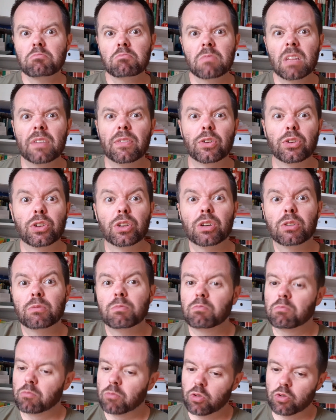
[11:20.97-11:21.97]
If you do,
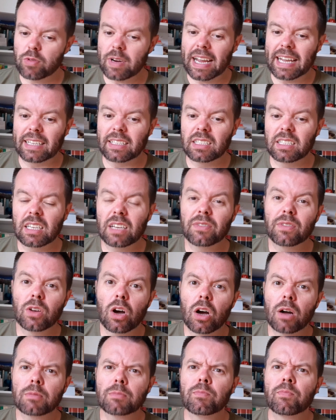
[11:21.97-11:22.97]
great. If
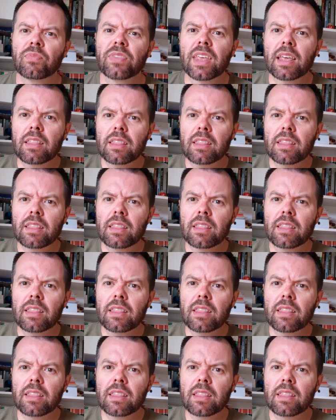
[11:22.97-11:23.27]
not,